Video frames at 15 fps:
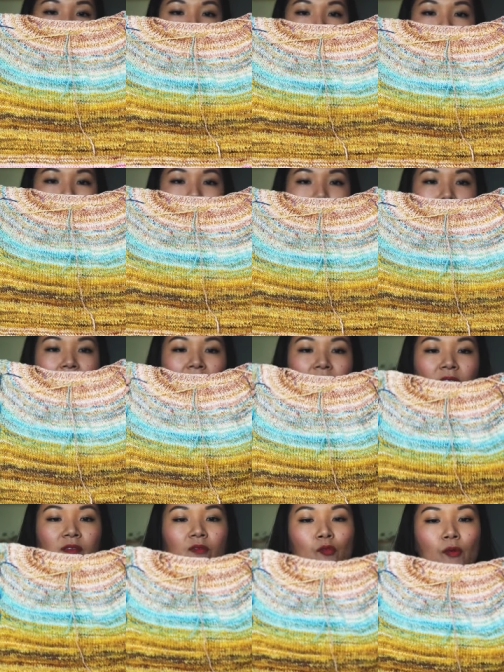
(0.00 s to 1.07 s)
And I'm
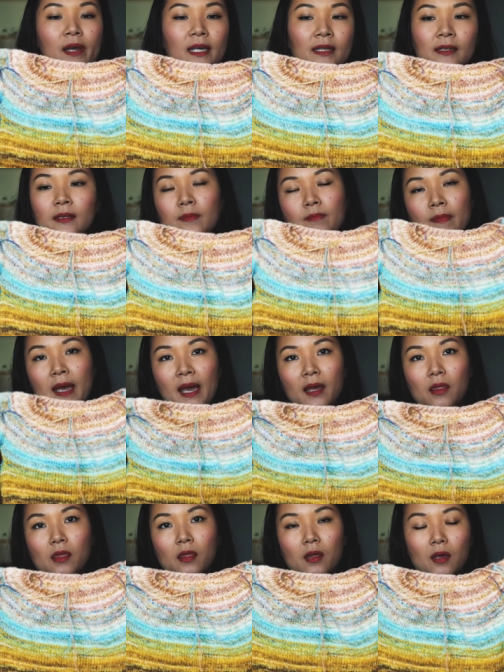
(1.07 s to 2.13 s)
kind of winging the
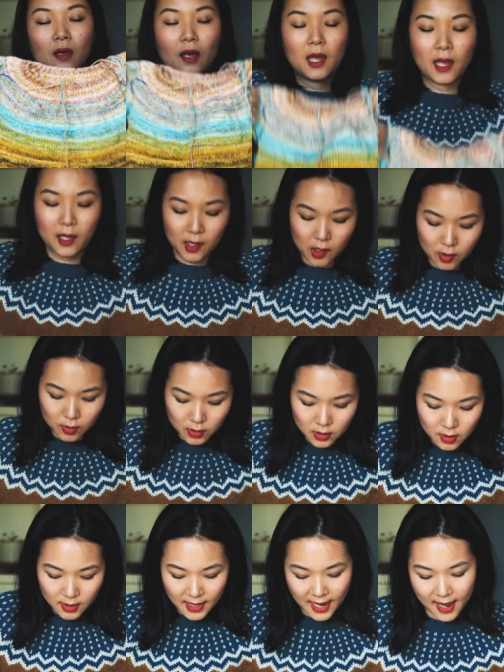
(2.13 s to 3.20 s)
math I
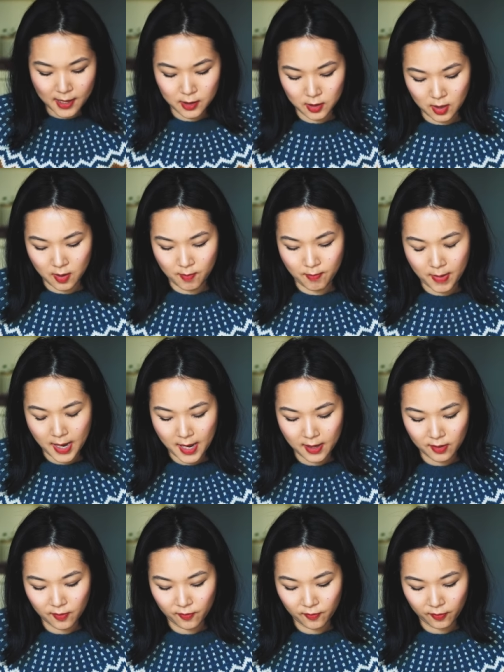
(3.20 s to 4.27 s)
used the cast on
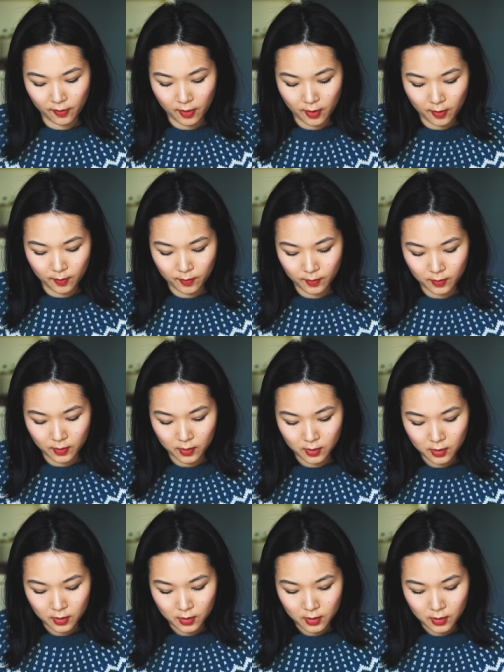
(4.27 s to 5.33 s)
mat from,
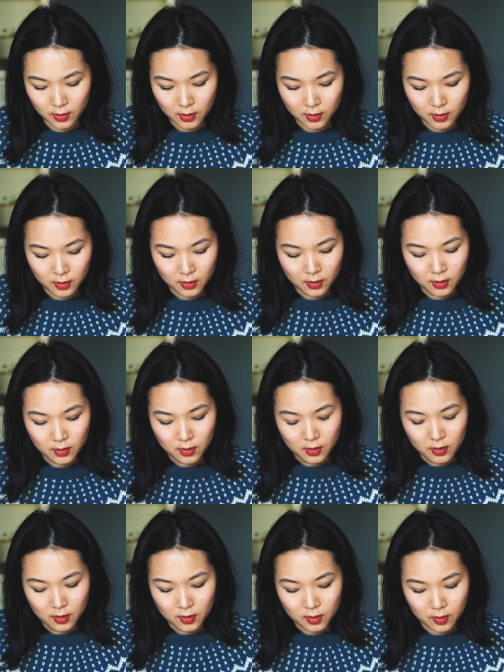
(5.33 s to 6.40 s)

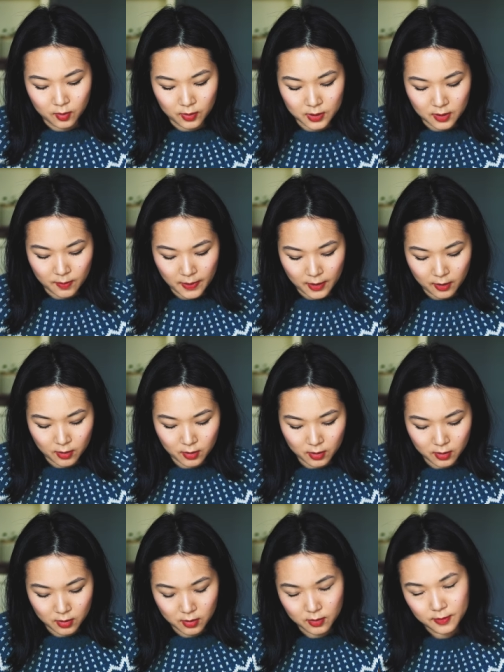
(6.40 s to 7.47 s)
oh, what's the
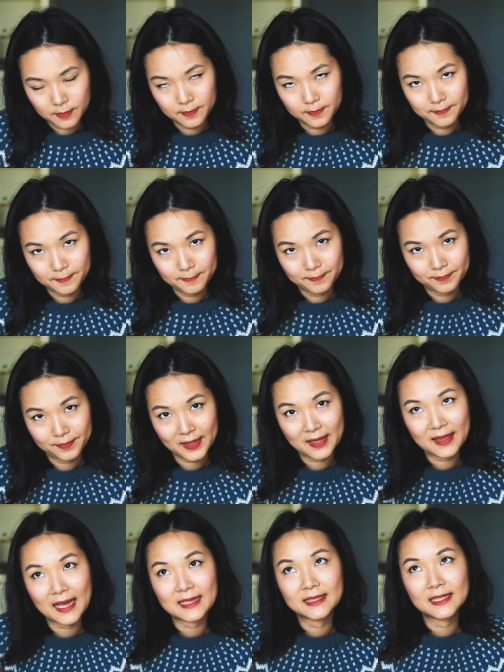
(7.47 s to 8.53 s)
pattern?
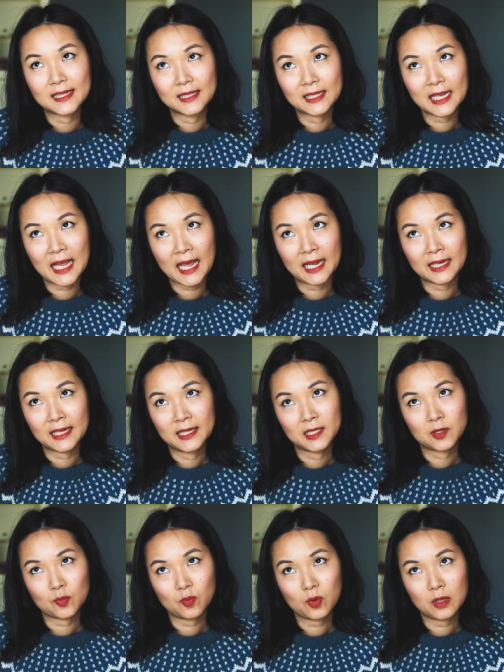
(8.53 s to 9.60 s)
That tin can
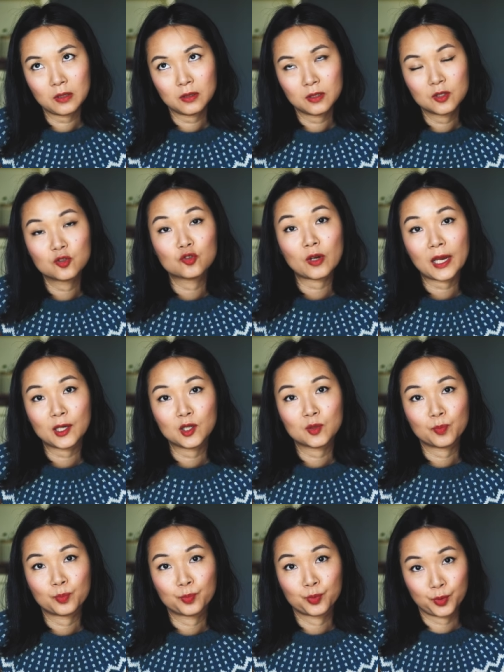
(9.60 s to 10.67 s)
knits one,
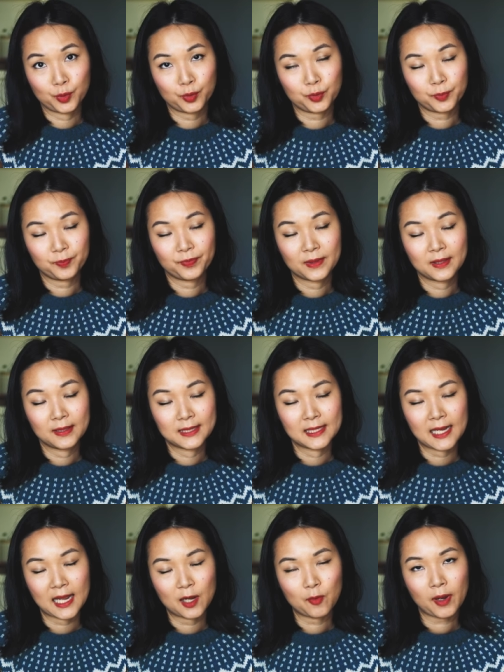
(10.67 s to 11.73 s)
Strange Brew, the
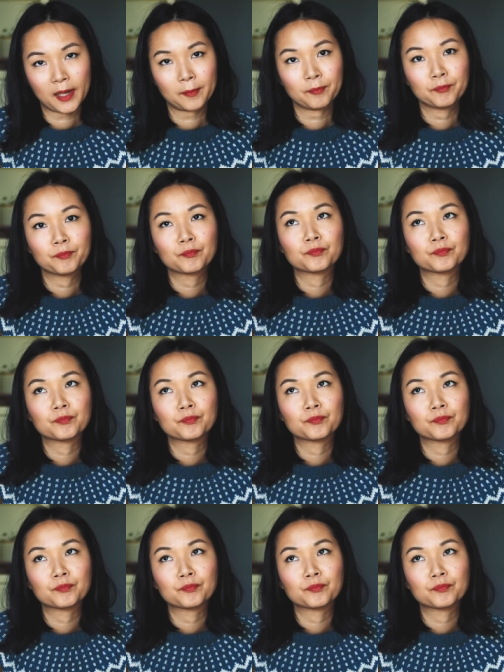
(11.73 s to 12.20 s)
DK weight.